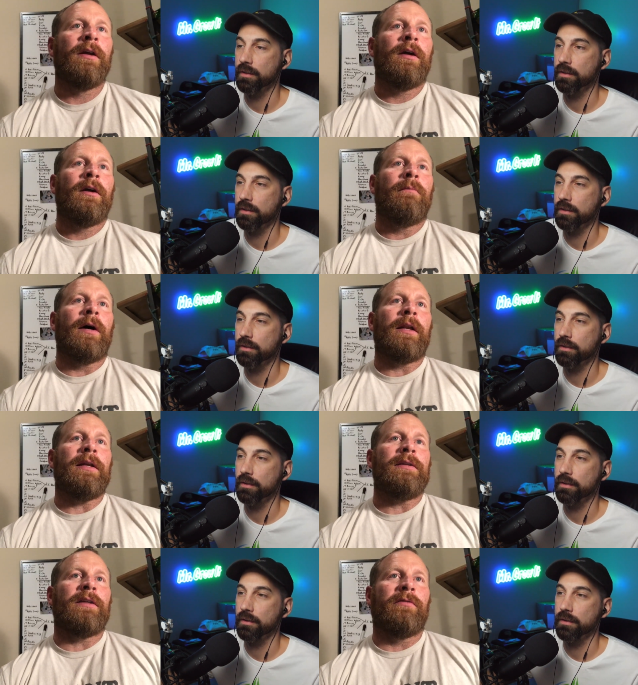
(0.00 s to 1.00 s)
Speaker 1: but
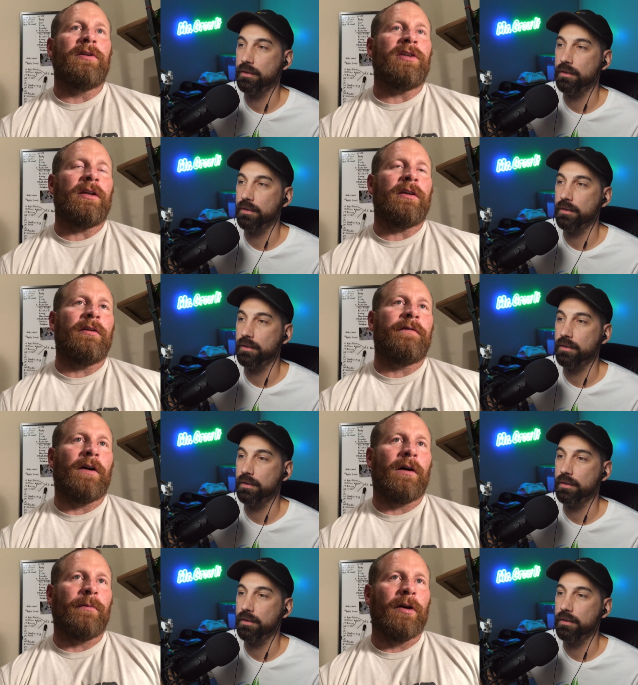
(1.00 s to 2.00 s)
he's a regenerative
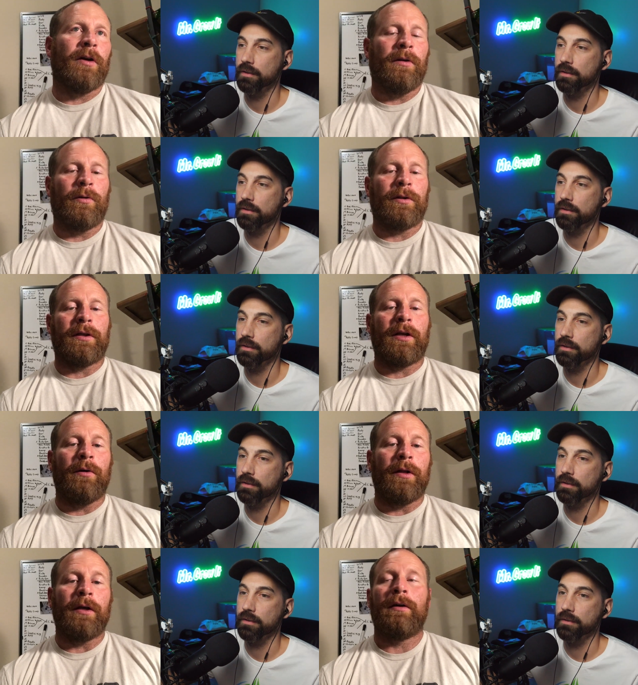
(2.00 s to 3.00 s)
farmer up in North
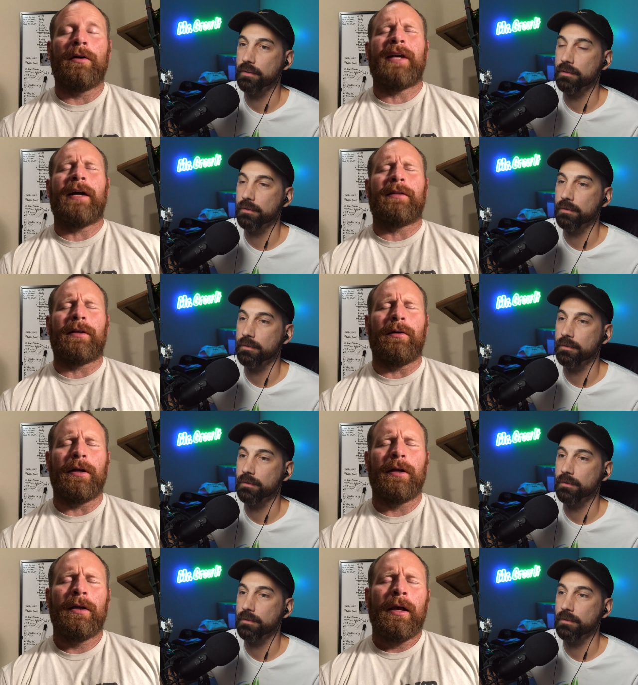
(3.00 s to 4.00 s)
Dakota or South
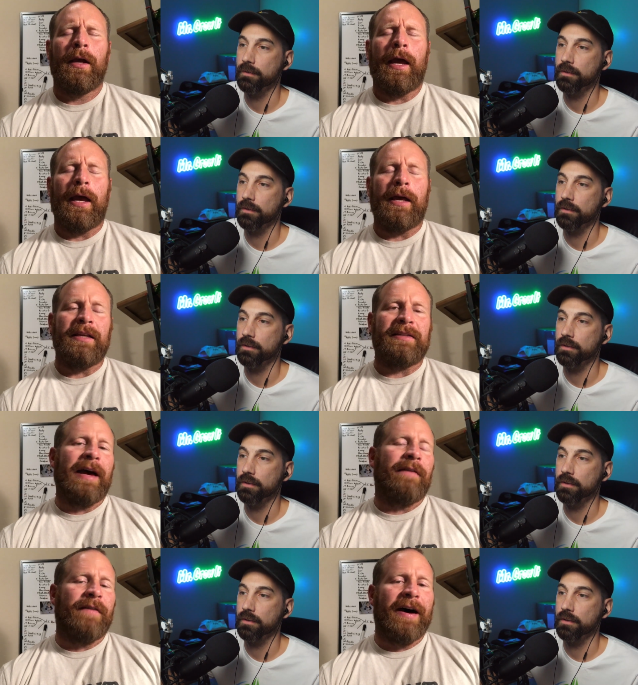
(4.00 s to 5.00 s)
Dakota. And he's
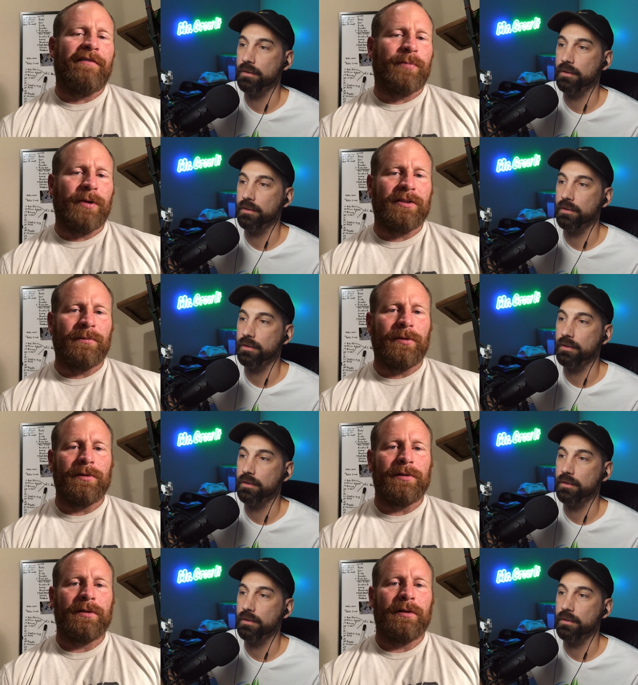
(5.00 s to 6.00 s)
got five
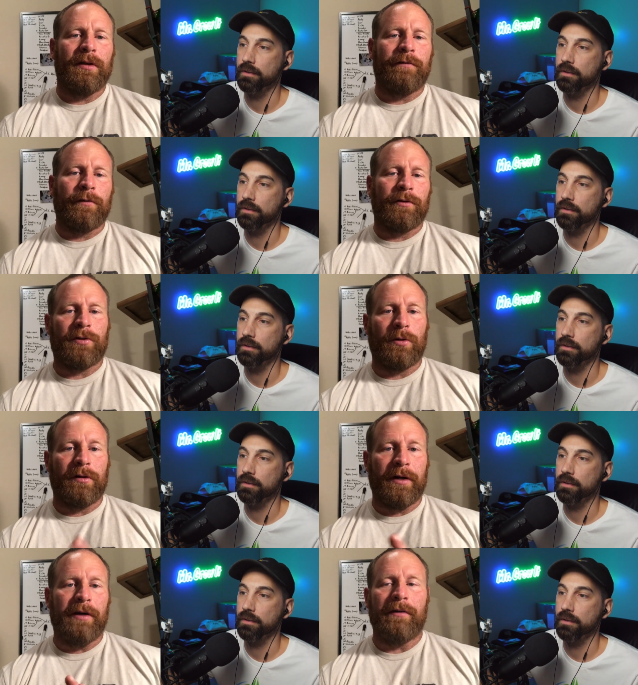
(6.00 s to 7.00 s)
principles for
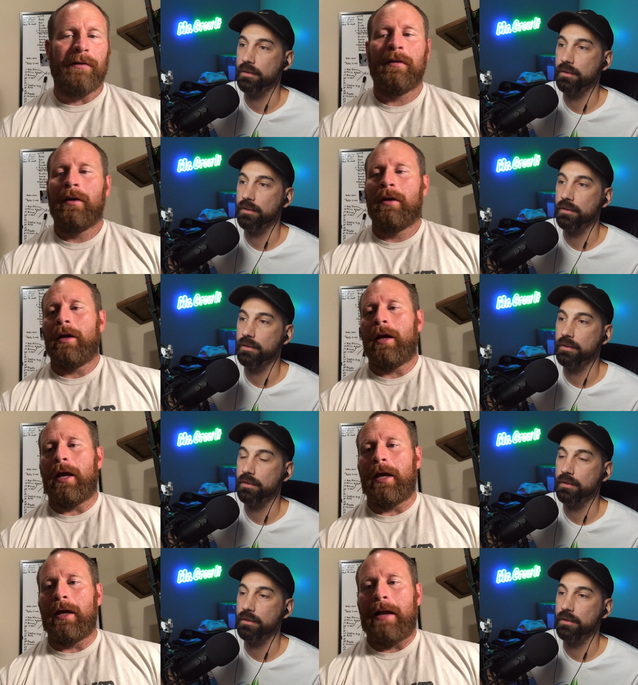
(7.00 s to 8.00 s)
soil health.
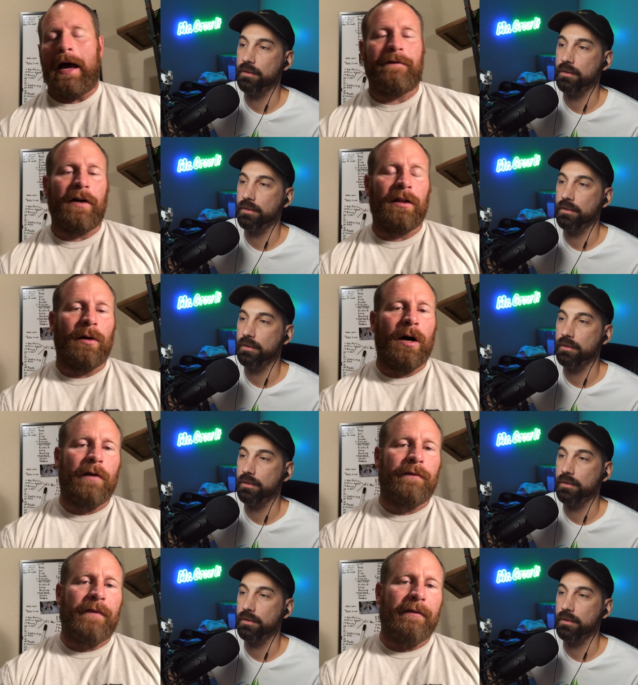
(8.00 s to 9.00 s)
And I follow
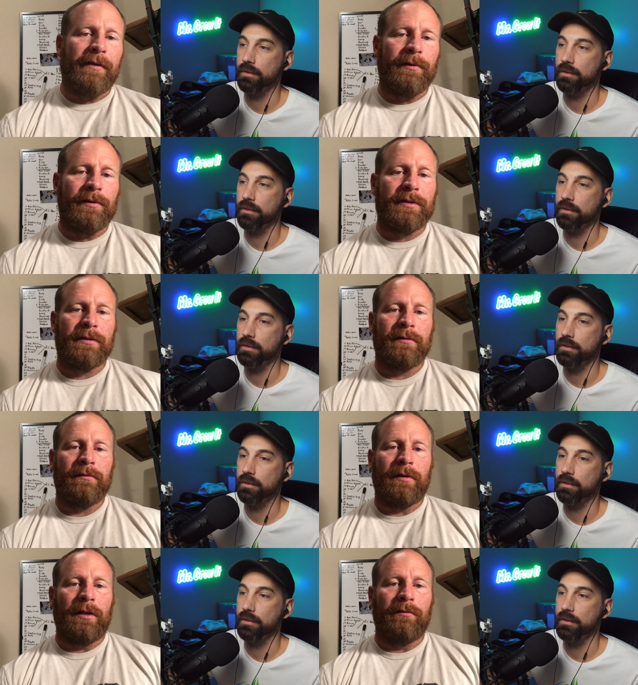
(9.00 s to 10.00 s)
all five of those,
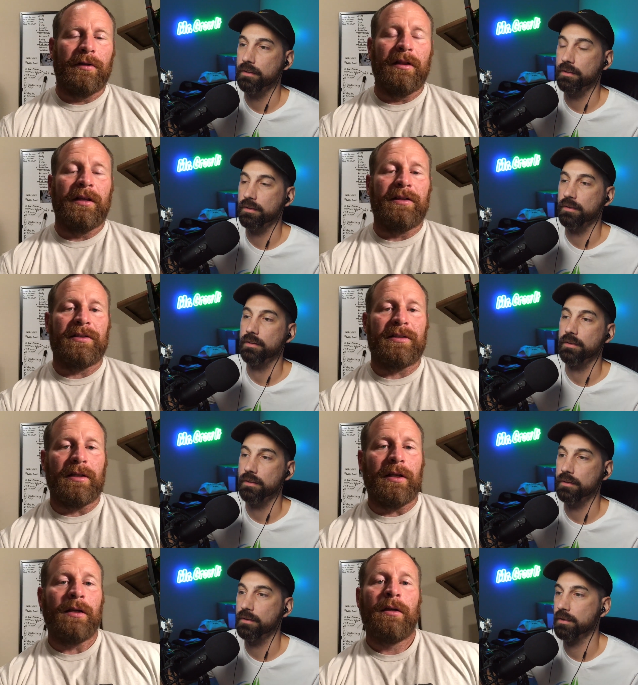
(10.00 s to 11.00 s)
you know,
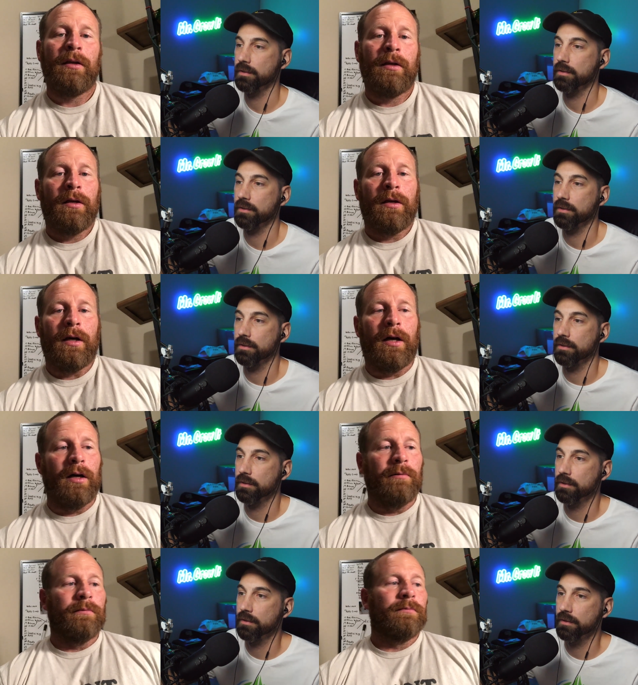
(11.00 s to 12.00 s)
religiously,
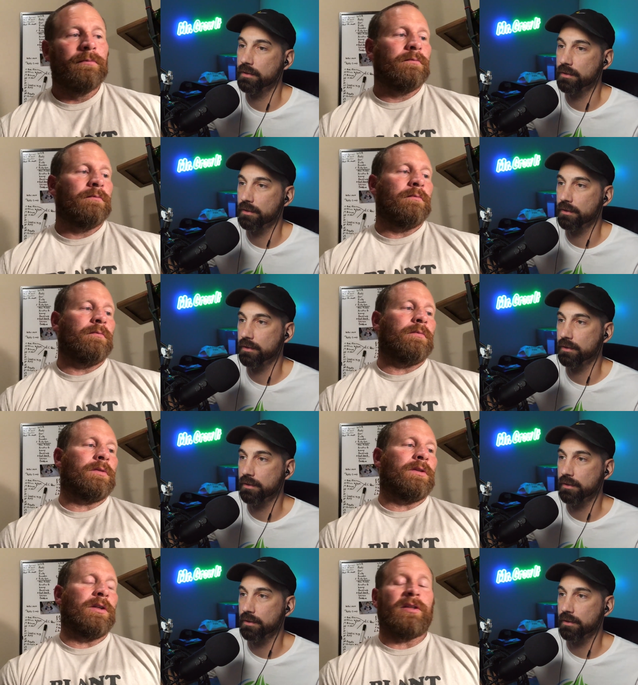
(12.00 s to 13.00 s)
um, just to